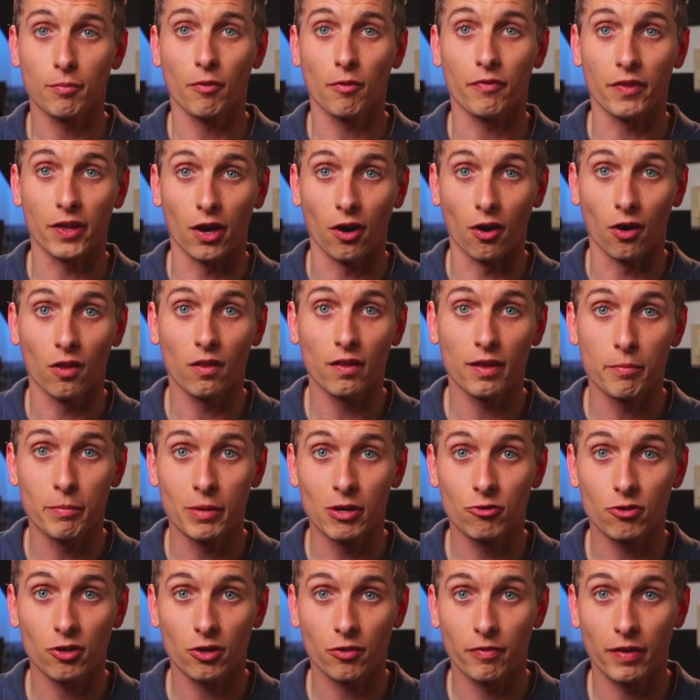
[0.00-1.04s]
of the early
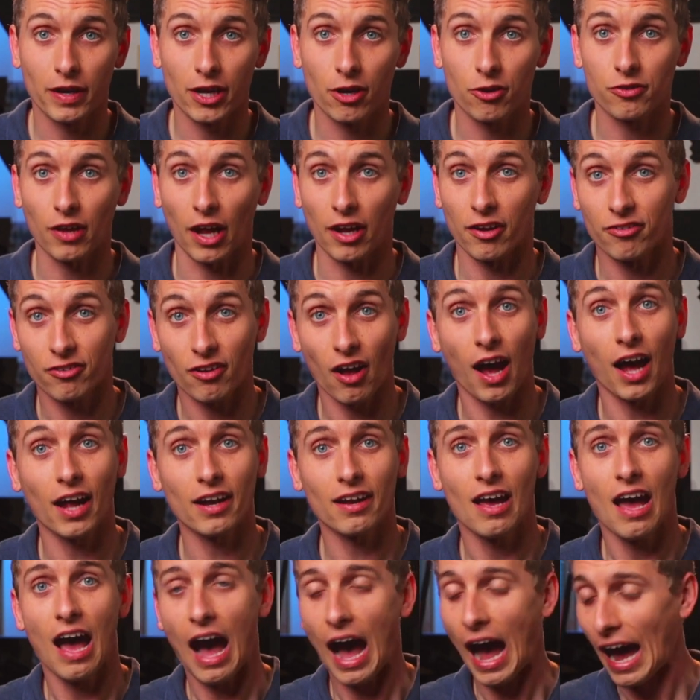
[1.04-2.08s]
music videos I shot,
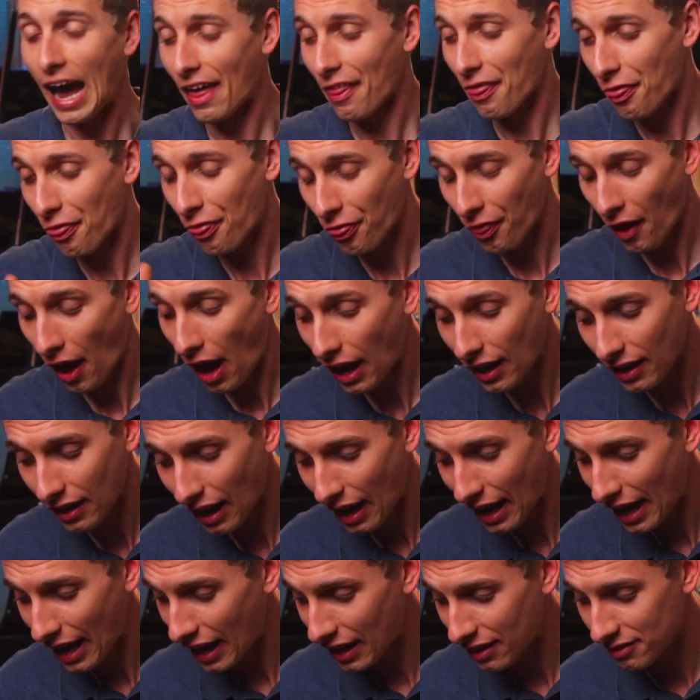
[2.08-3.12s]
I thought
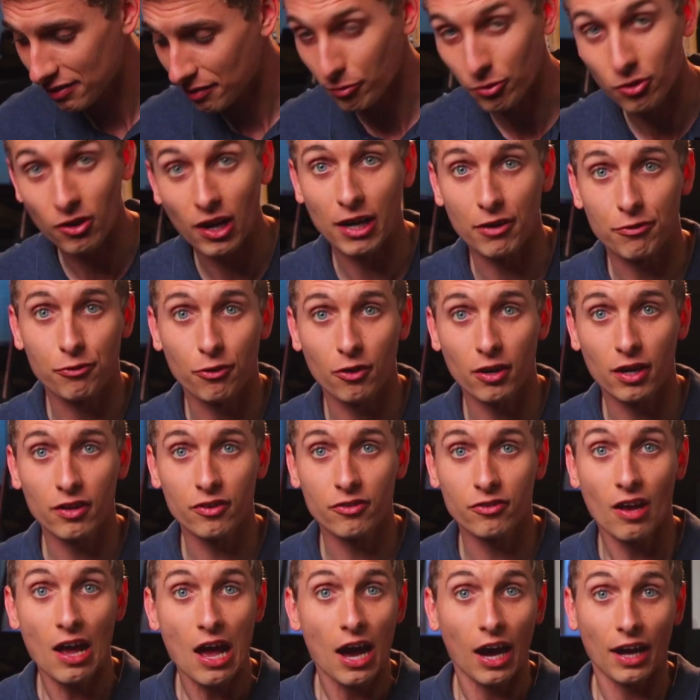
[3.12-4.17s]
I had some great
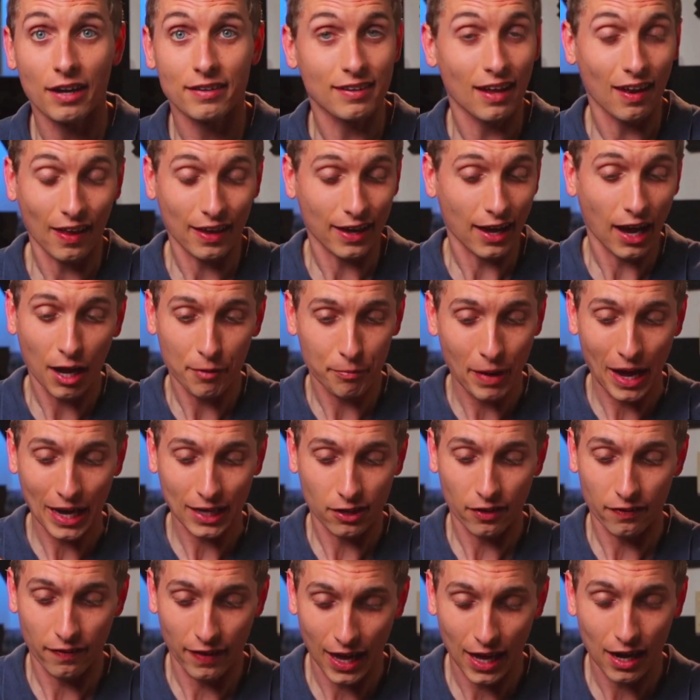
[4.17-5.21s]
footage until I got back
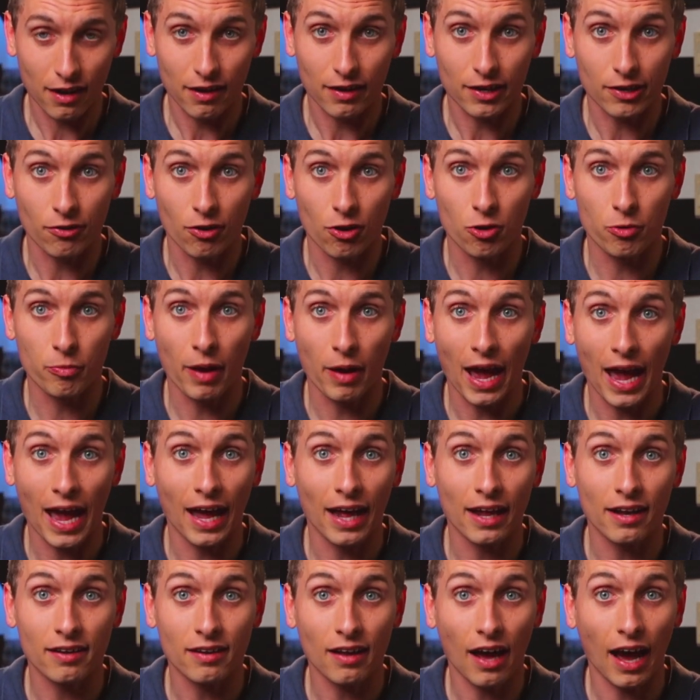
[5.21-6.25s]
to the editing room
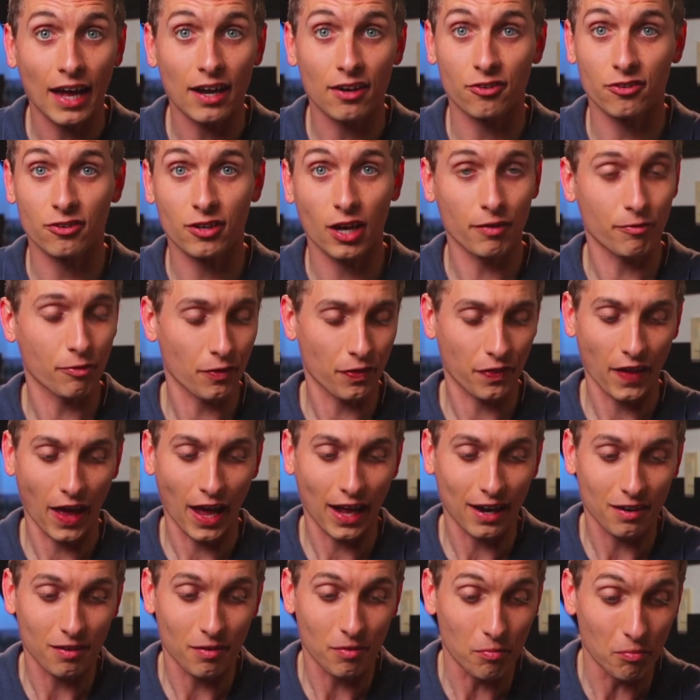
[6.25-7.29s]
and I discovered
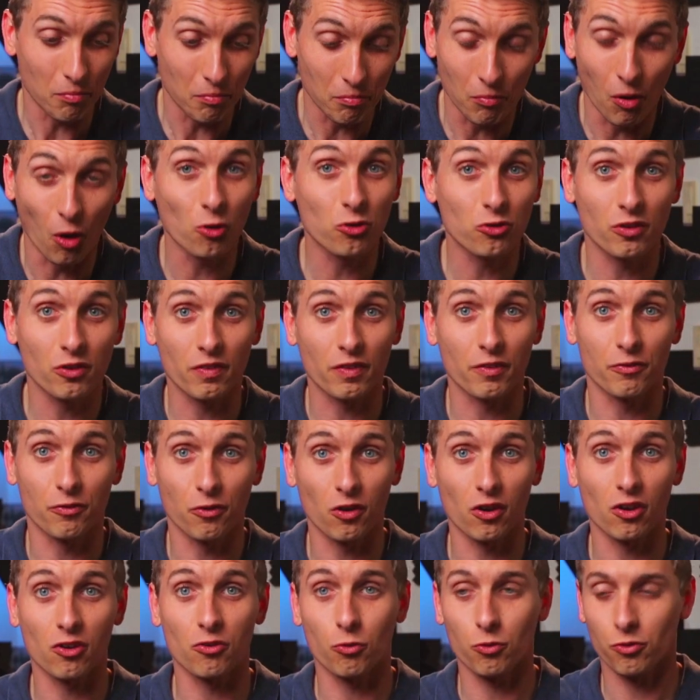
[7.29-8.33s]
that most of the
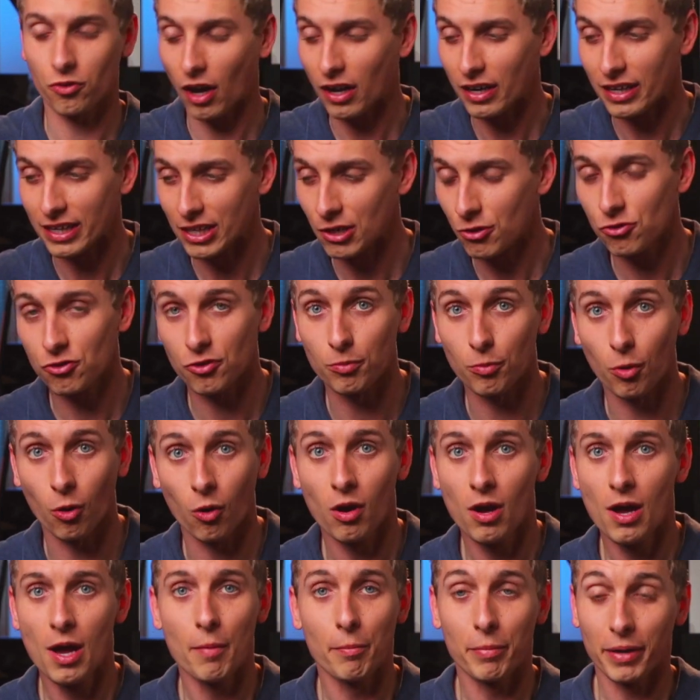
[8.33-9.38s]
footage was unusable
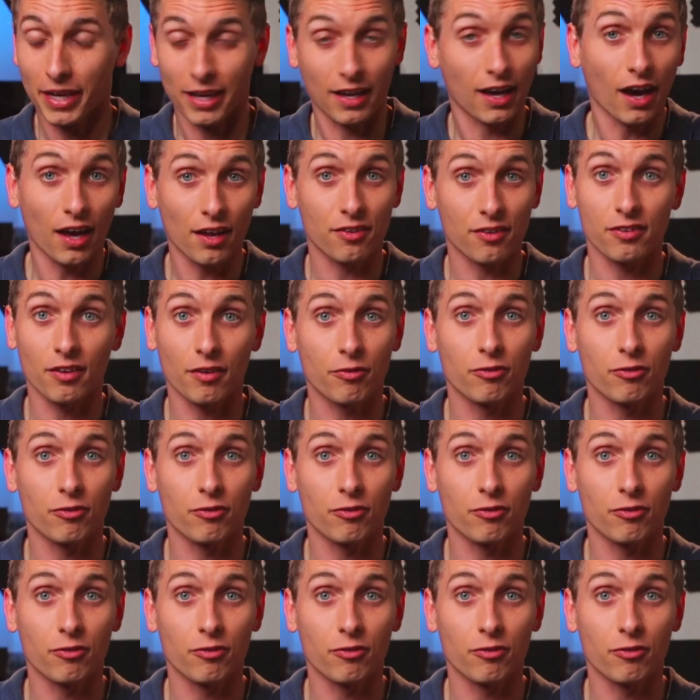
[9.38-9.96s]
because of